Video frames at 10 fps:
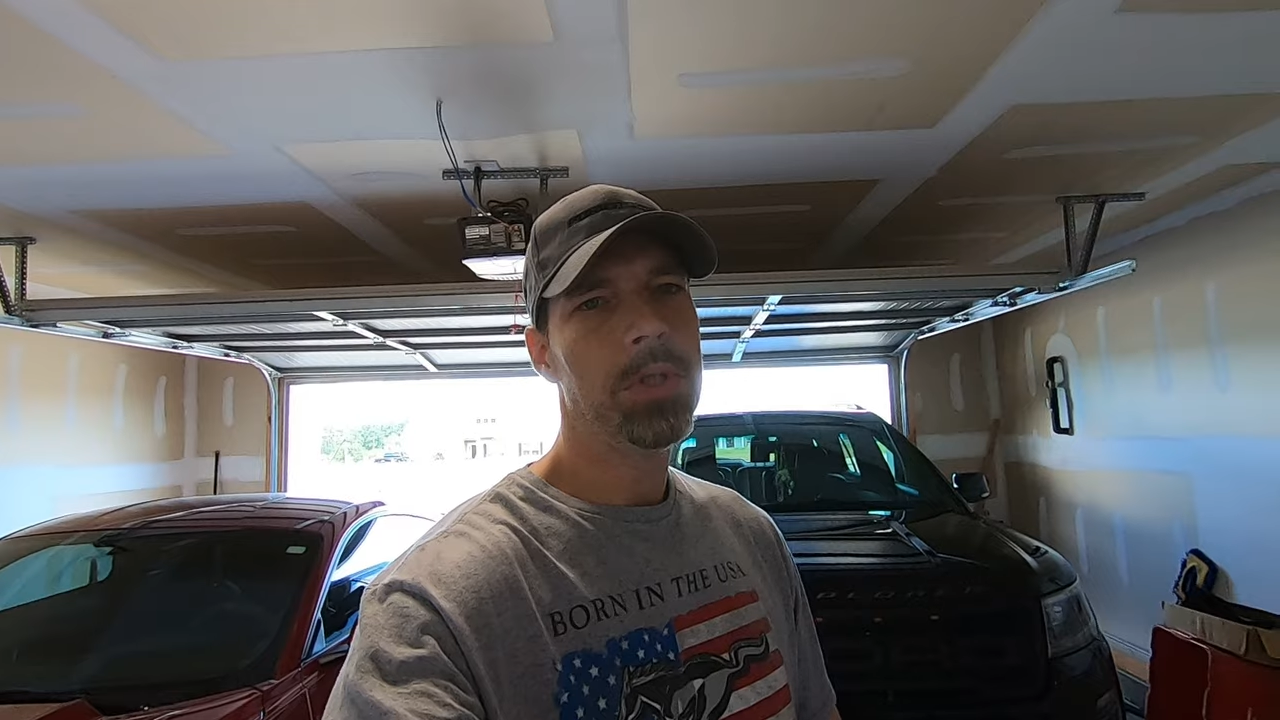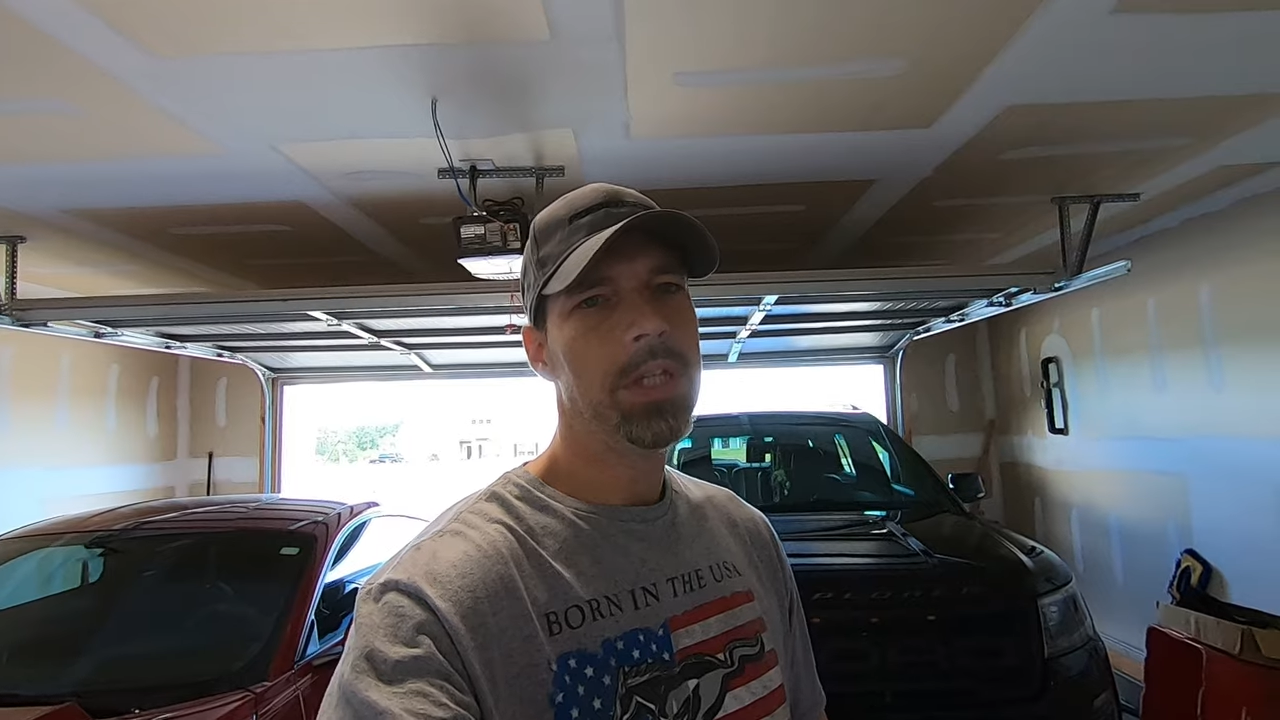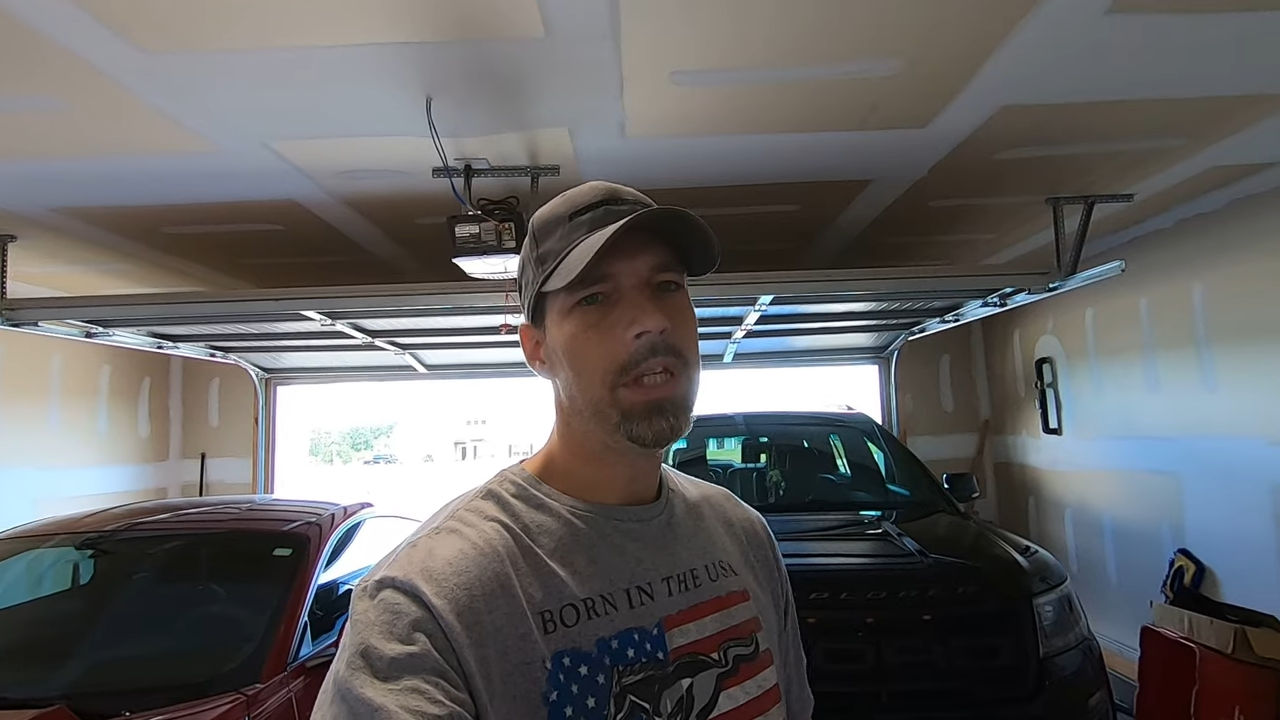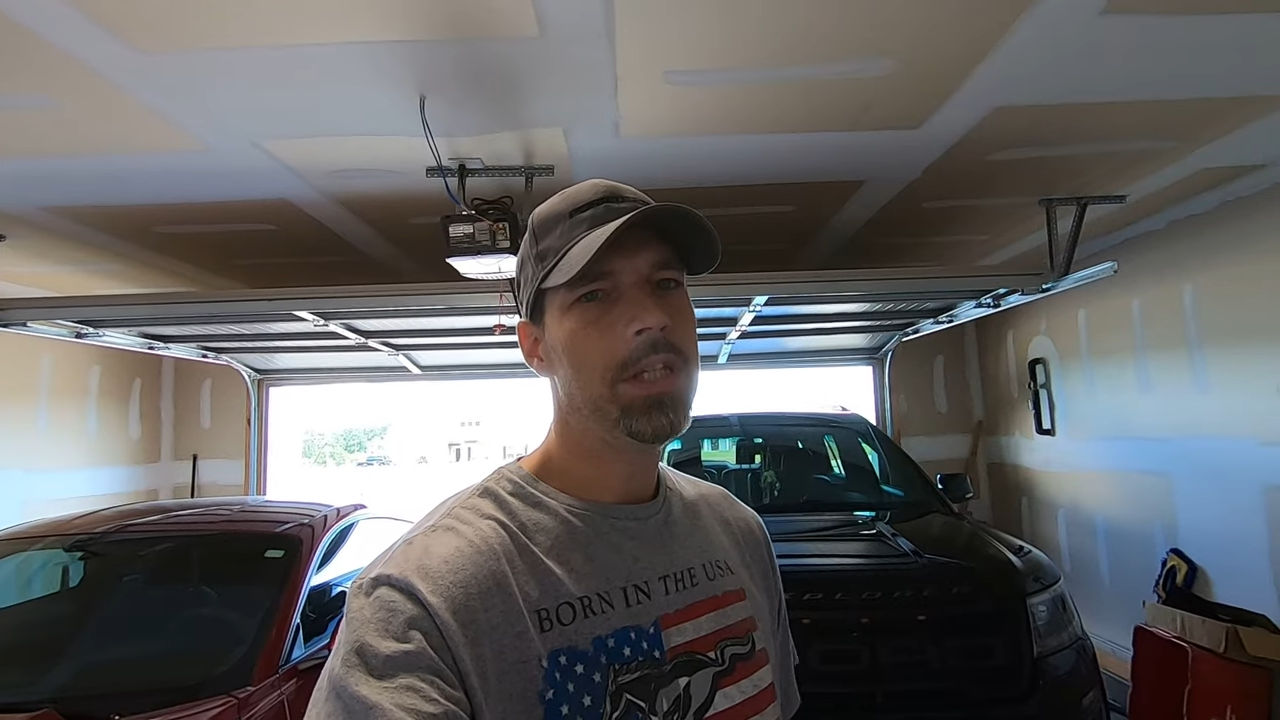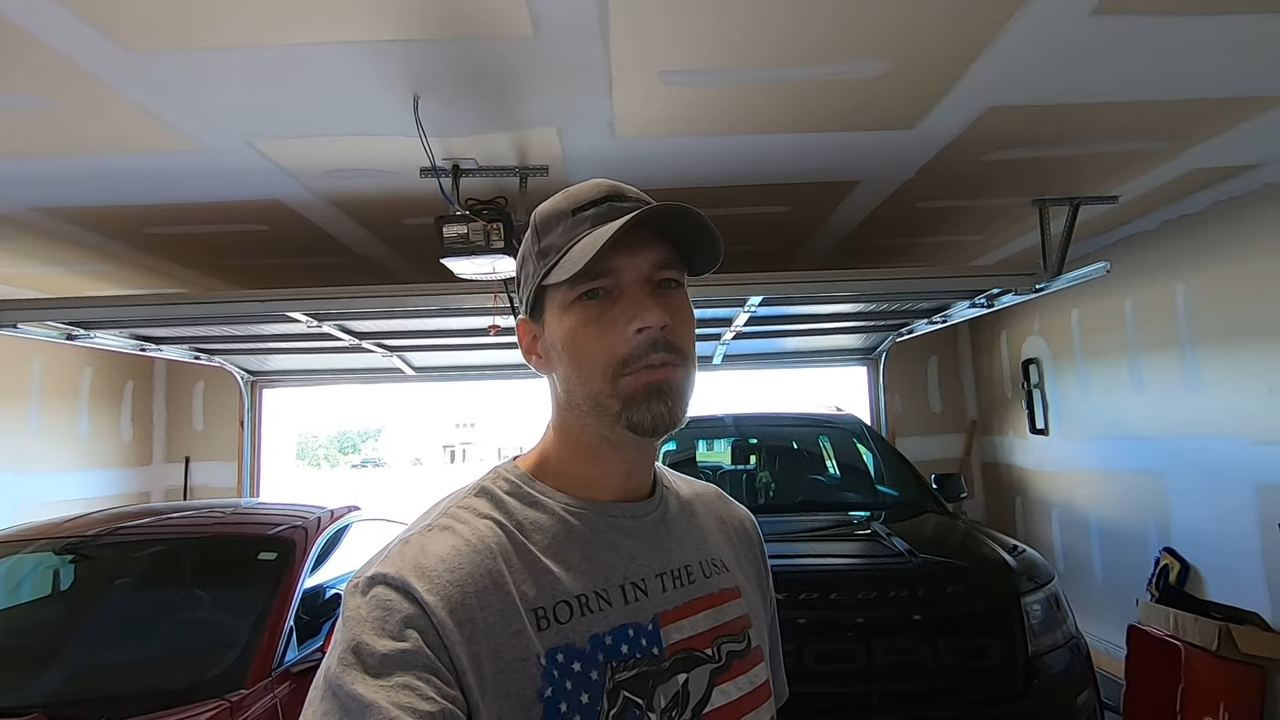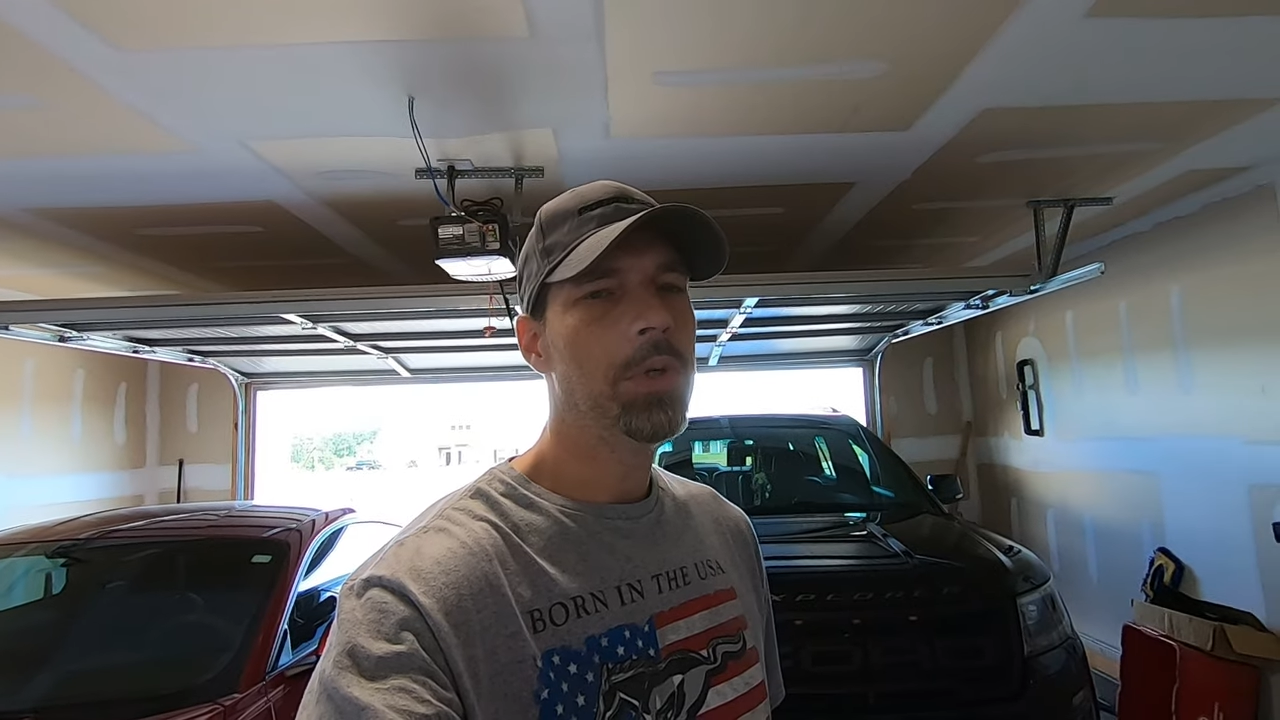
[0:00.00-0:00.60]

what it is.